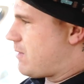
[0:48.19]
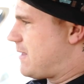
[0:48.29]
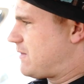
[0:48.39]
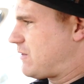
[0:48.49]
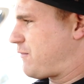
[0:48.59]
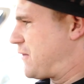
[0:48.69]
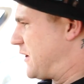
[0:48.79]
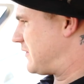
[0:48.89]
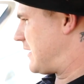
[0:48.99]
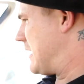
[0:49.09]
this is the
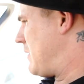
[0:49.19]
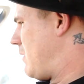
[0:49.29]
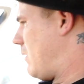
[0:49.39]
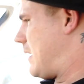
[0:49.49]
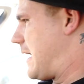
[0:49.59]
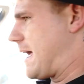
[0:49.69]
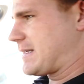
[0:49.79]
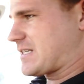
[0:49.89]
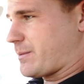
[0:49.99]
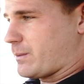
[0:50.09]
first thing uh,
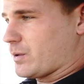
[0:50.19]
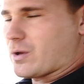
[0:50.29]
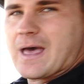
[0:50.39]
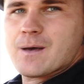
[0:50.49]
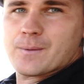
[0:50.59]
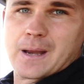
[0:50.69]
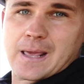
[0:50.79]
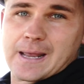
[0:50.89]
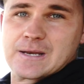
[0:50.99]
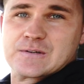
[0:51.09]
someone will look at when they
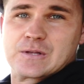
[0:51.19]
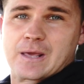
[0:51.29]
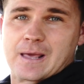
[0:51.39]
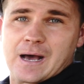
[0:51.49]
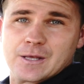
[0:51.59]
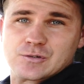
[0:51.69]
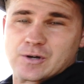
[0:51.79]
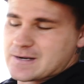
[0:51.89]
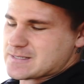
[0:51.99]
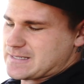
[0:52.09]
get into your car you're
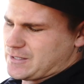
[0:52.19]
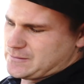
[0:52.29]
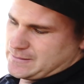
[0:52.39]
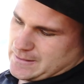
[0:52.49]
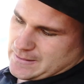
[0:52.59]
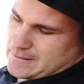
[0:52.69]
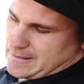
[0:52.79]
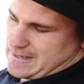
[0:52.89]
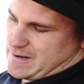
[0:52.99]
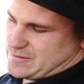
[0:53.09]
trying to sell,
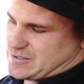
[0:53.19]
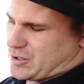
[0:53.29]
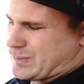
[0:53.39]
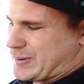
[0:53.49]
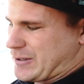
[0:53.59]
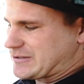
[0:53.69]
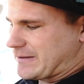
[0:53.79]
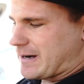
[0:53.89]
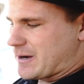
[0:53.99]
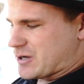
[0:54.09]
and every single person
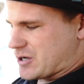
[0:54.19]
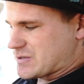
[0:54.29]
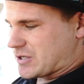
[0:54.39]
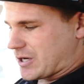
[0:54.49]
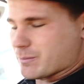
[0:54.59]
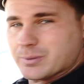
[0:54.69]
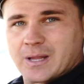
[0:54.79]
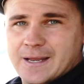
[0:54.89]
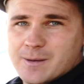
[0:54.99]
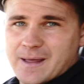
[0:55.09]
that I know is going to
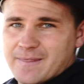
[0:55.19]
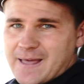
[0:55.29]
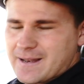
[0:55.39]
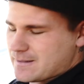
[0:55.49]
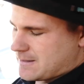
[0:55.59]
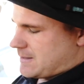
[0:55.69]
complain about that.